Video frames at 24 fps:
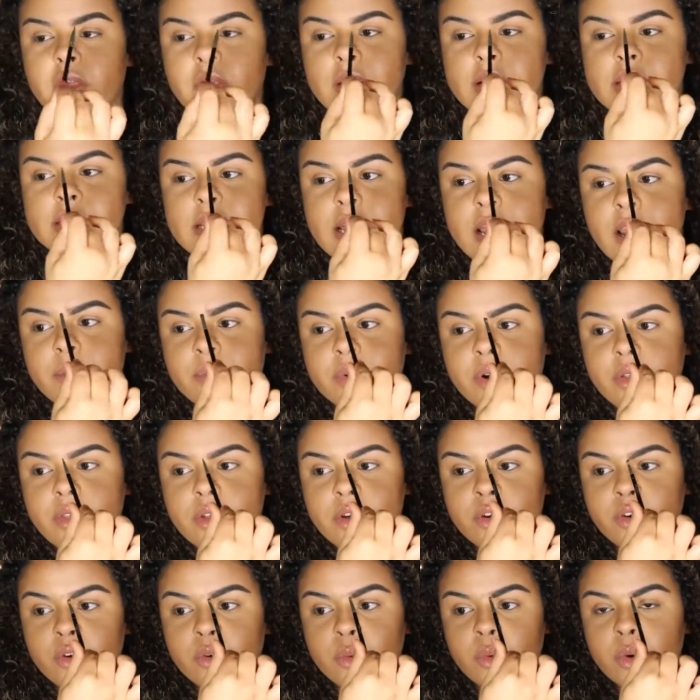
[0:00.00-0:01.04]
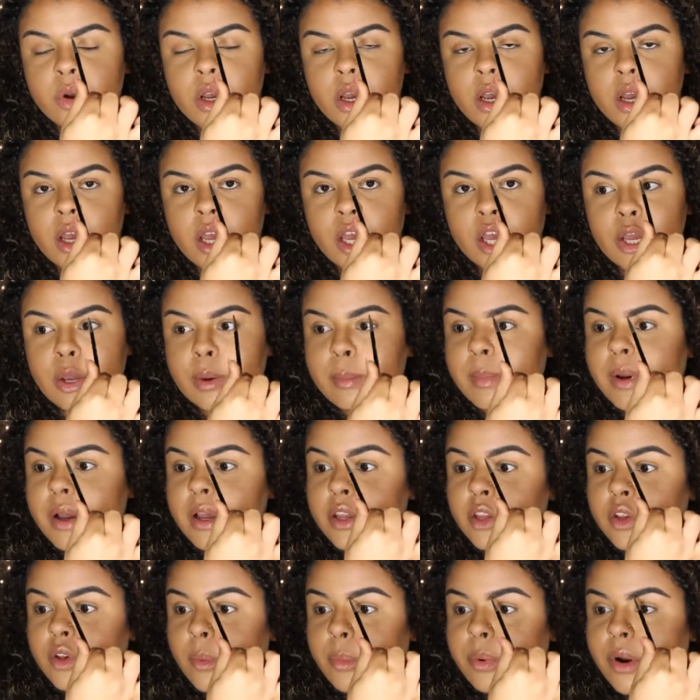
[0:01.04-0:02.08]
On this eyebrow though,
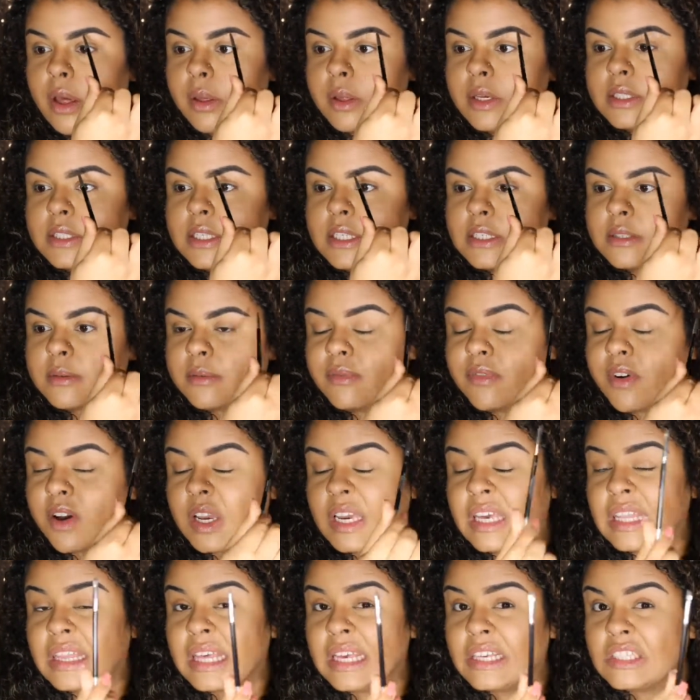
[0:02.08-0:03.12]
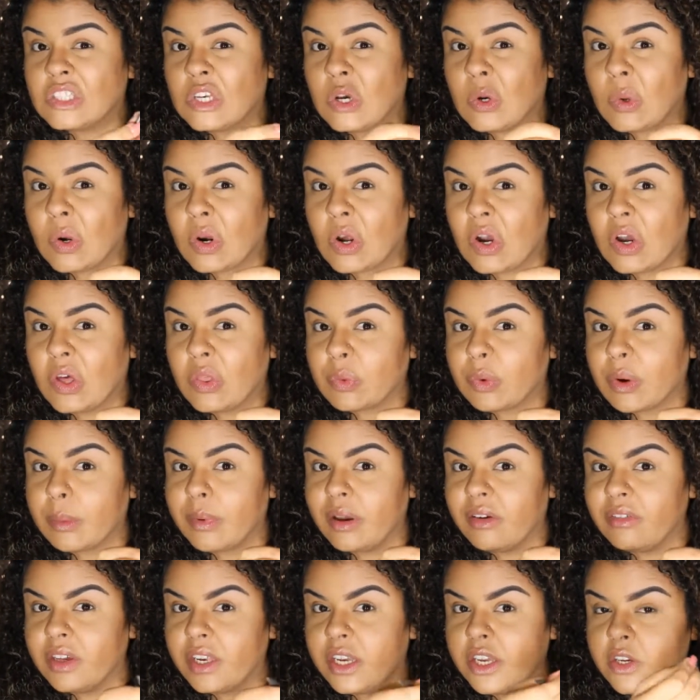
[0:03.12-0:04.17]
you'll probably see some funky things going on throughout
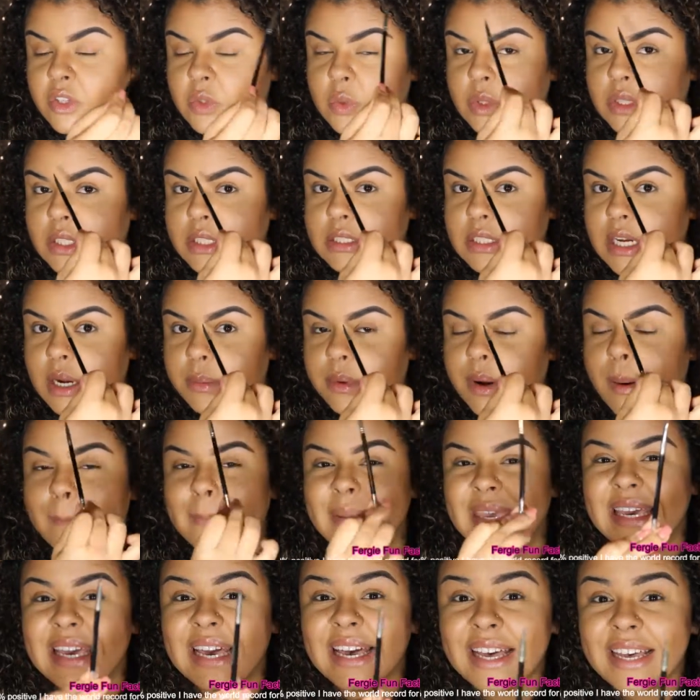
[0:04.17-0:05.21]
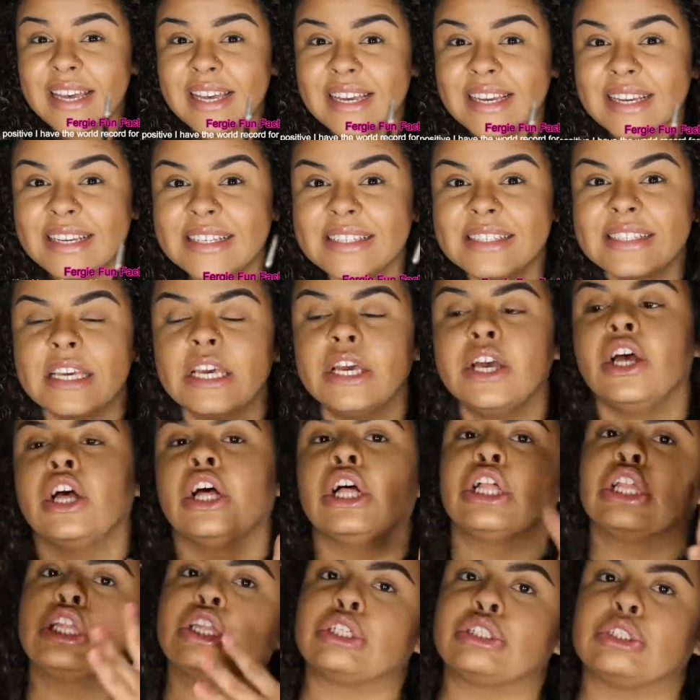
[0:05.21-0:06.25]
my videos with this eyebrow because,
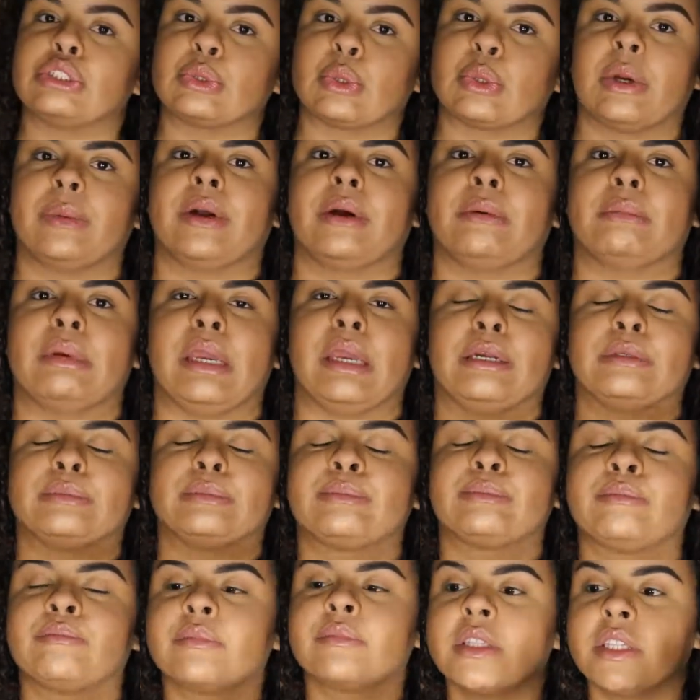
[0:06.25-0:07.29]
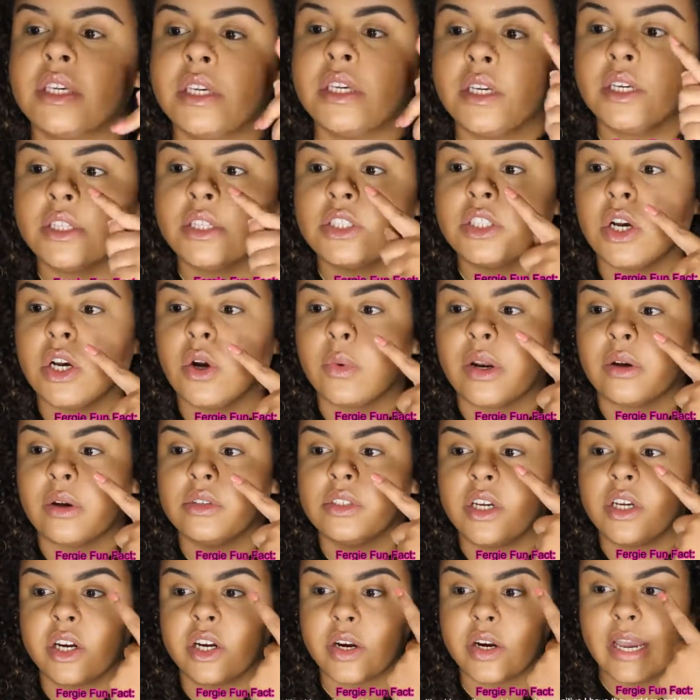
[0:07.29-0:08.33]
little story about me. So when I
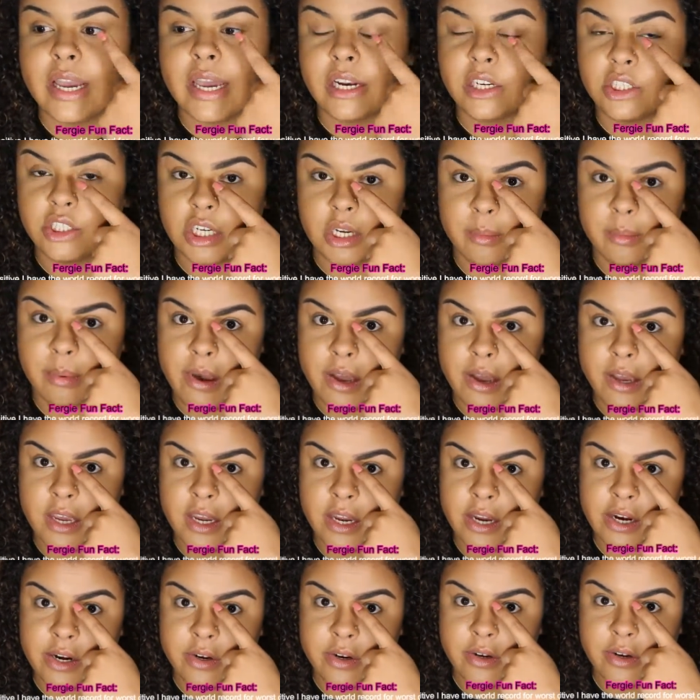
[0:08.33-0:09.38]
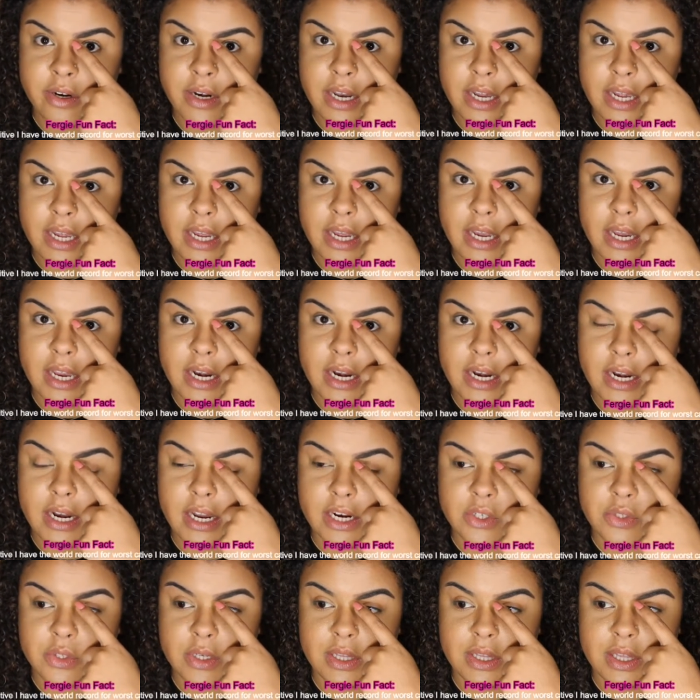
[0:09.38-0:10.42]
was younger, I had a chickenpox here and it
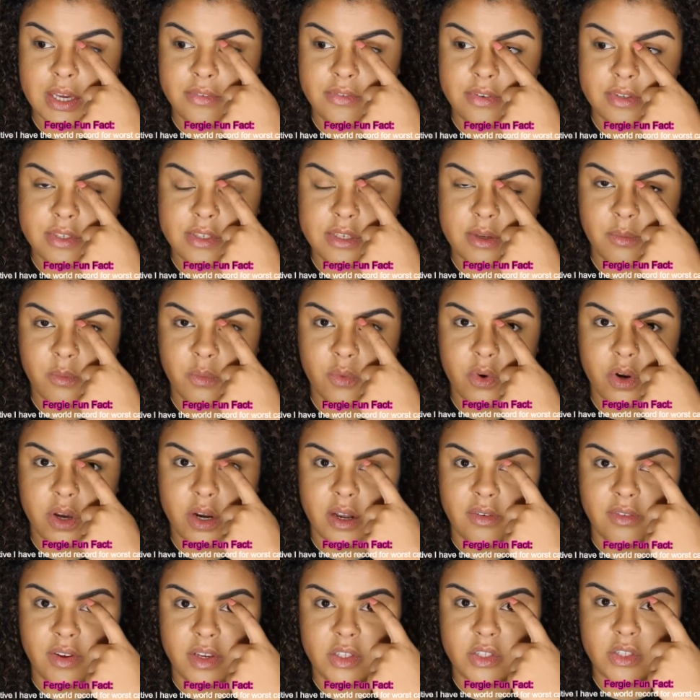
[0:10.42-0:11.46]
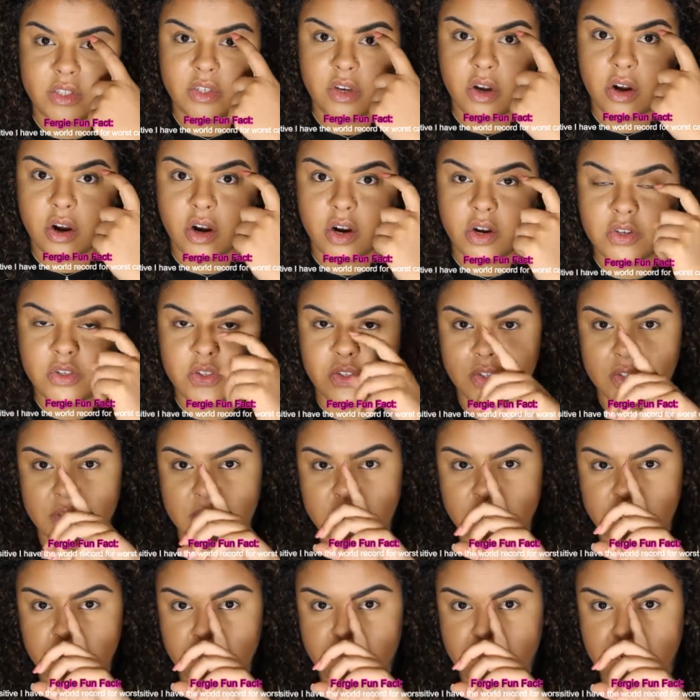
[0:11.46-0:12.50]
actually left somewhat of a scar. So there's a
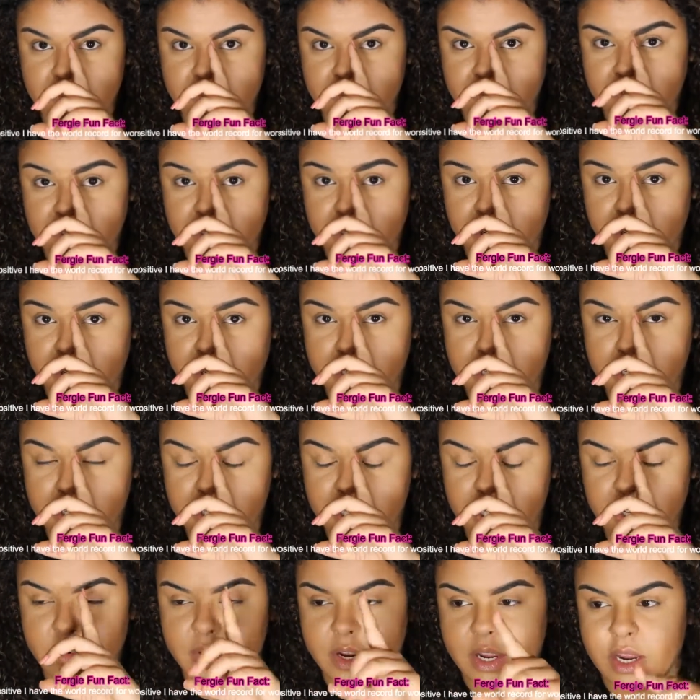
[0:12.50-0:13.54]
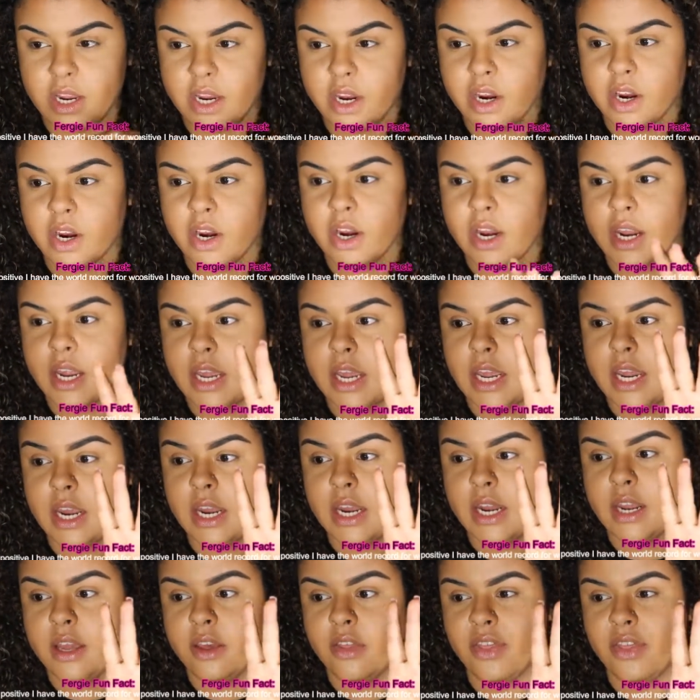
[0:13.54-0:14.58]
little bit of scar tissue right here, and